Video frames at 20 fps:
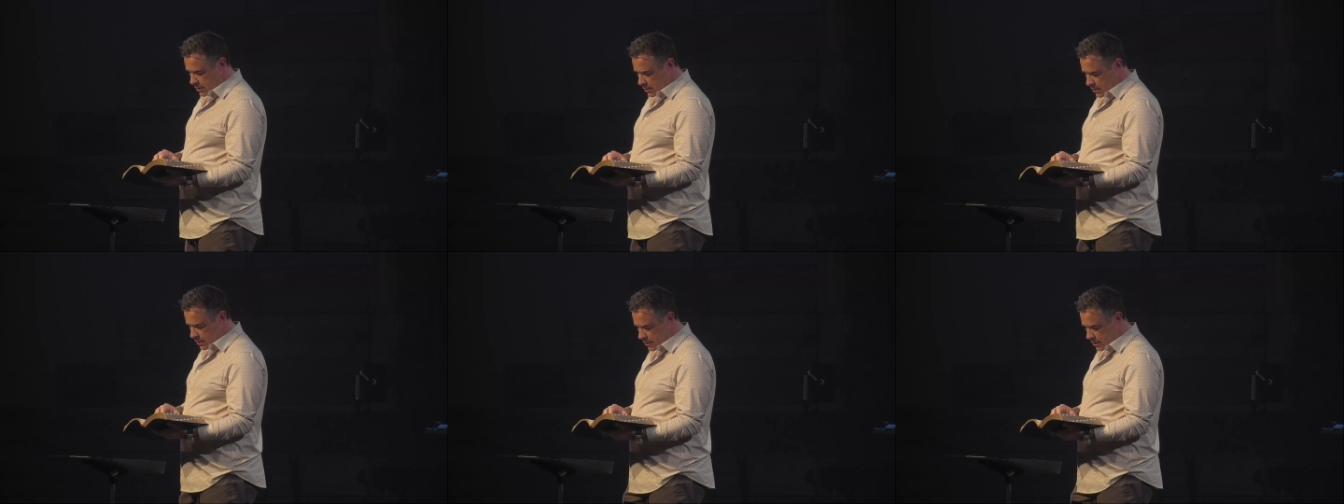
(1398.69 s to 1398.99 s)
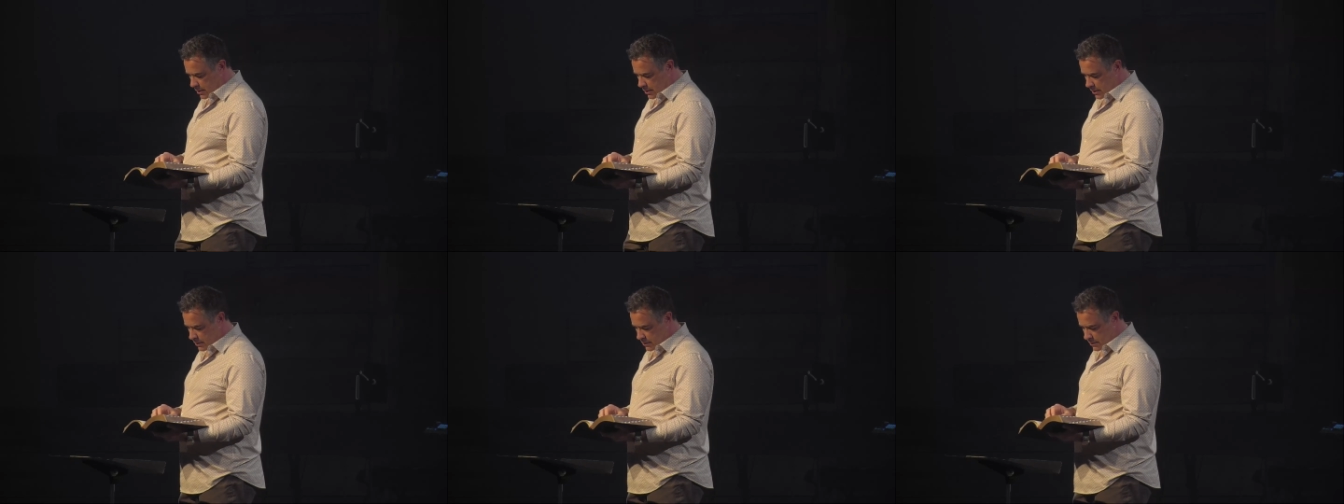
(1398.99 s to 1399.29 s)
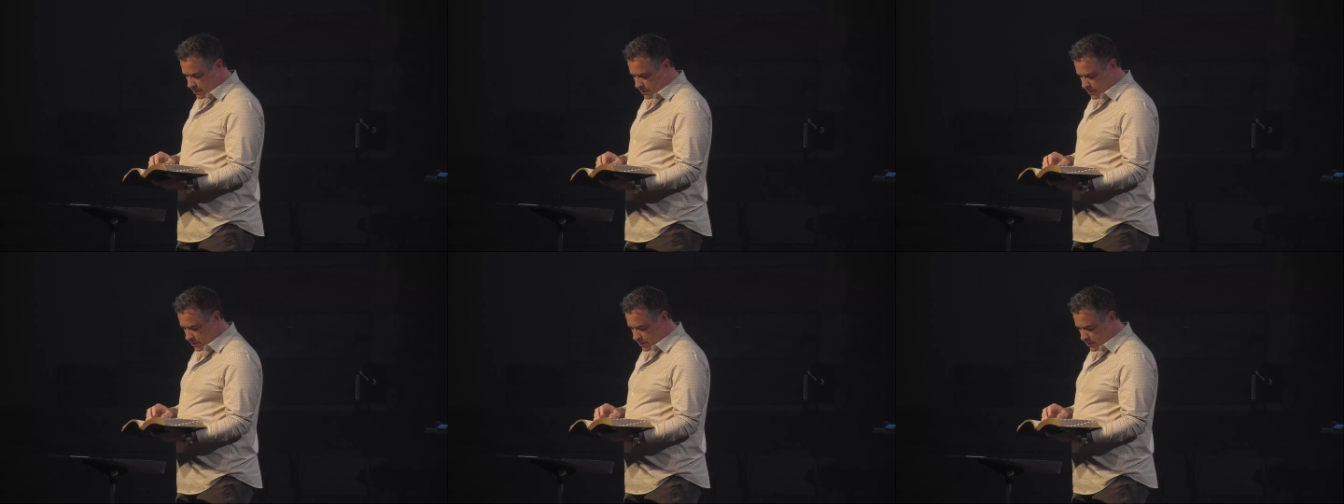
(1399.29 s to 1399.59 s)
uh,
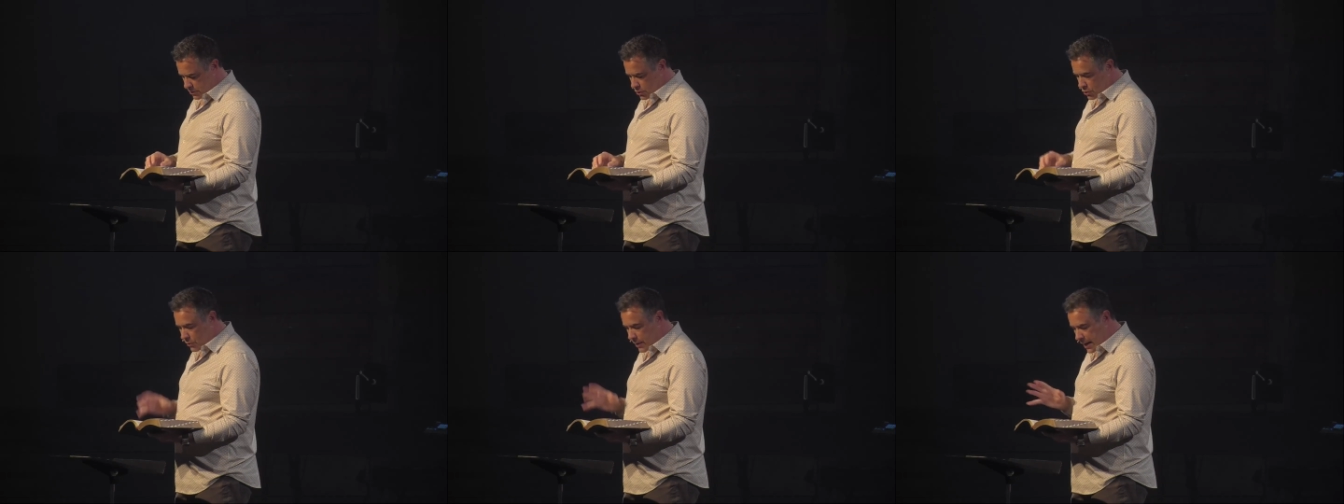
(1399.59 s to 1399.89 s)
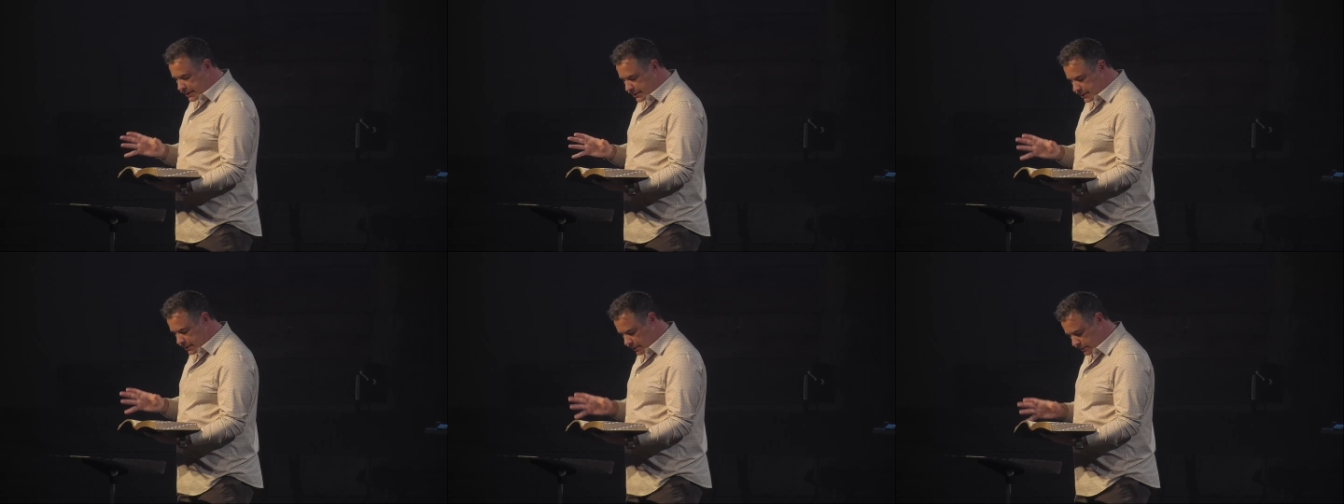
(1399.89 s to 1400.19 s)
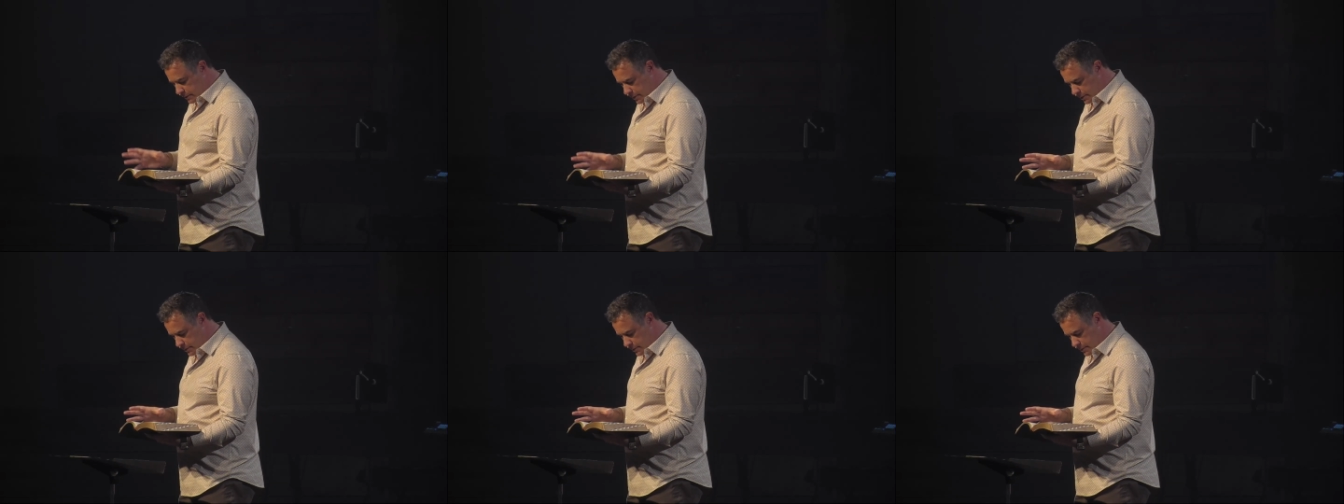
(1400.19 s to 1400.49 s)

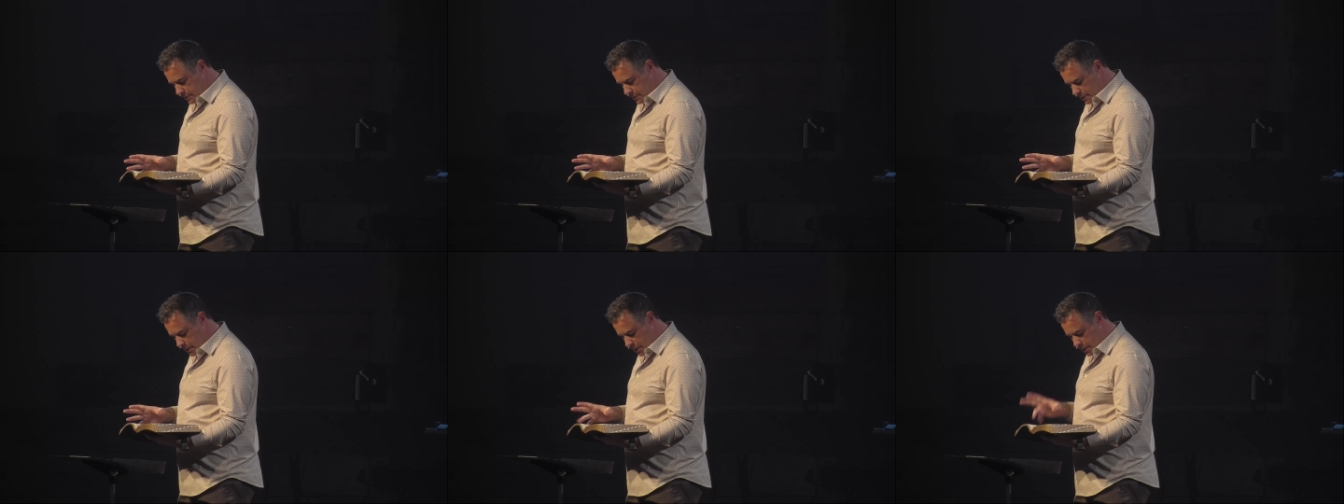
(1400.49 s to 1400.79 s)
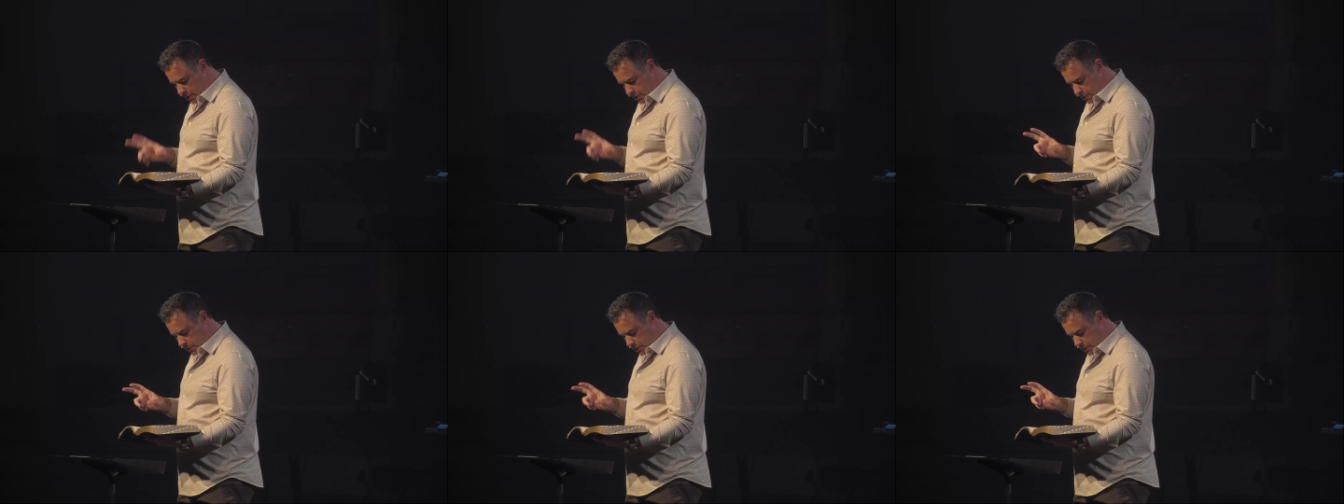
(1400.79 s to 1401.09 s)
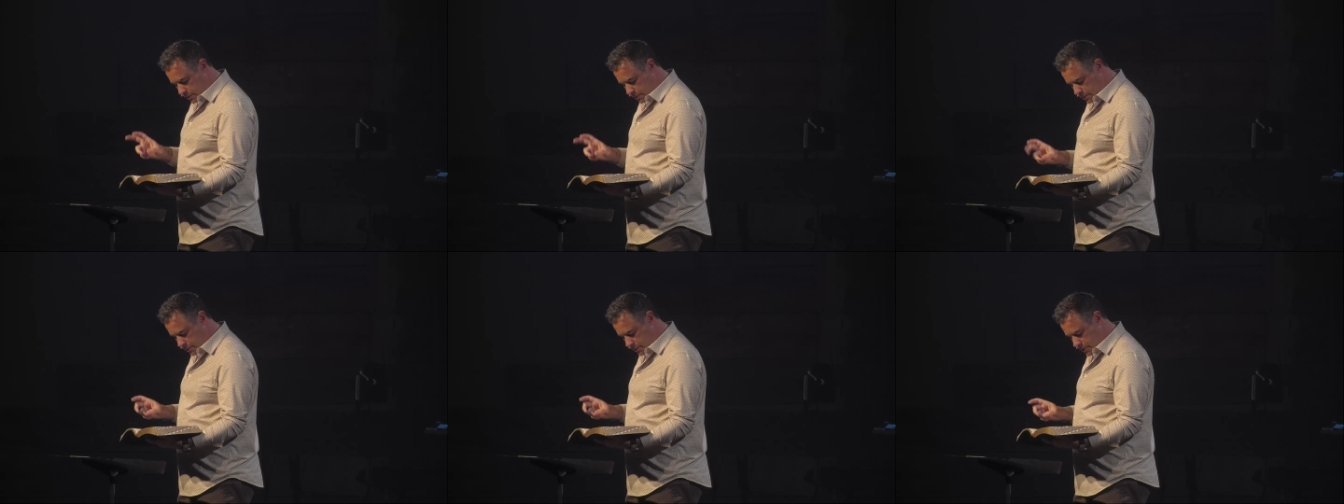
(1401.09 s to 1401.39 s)
directives.
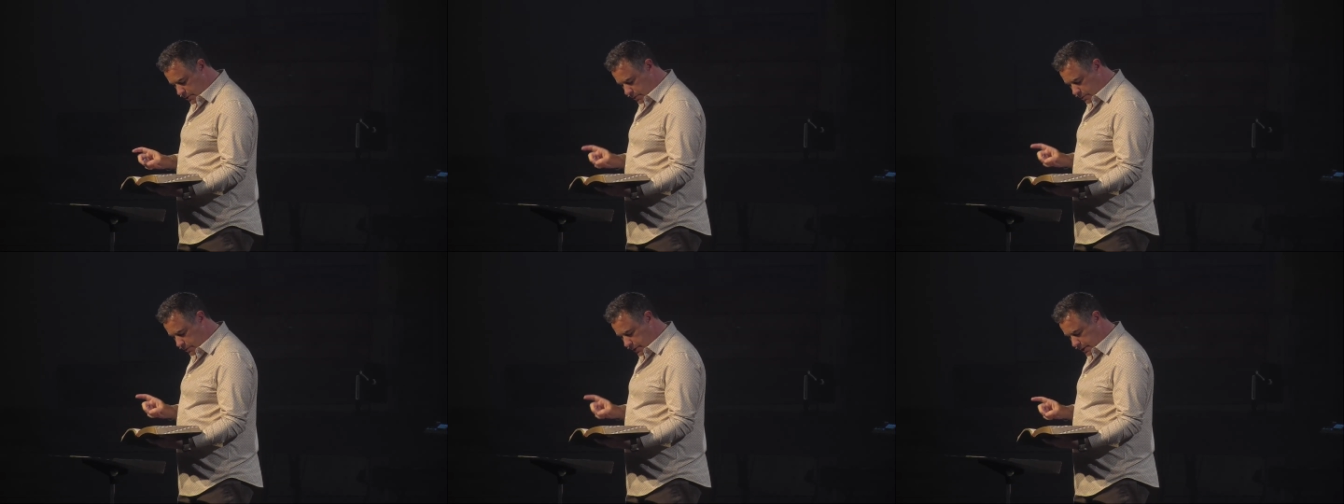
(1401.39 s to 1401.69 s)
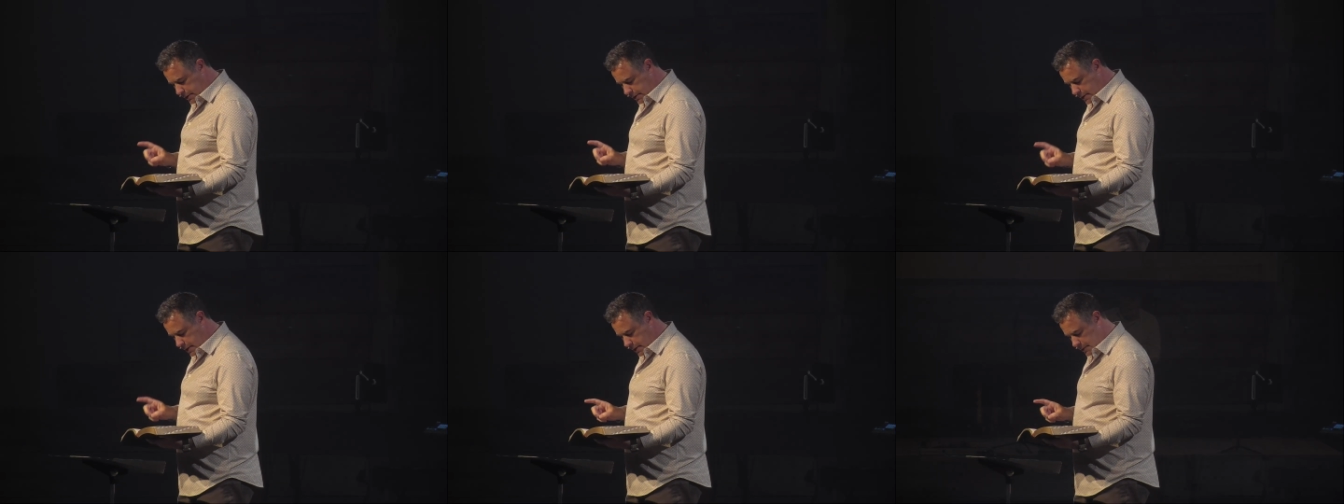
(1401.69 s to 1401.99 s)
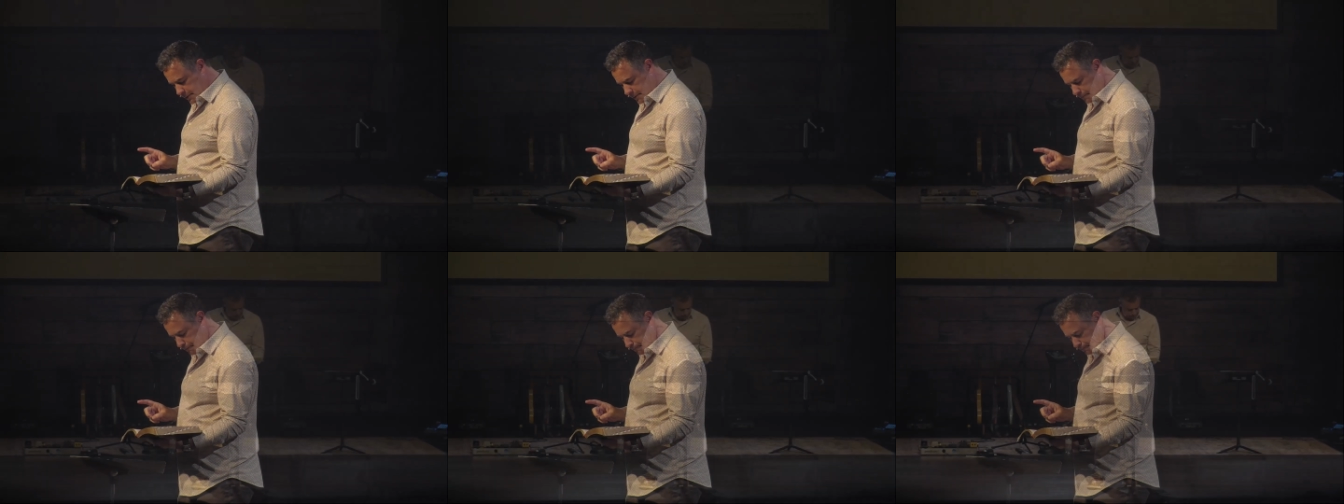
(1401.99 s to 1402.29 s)
Here's, here's what he says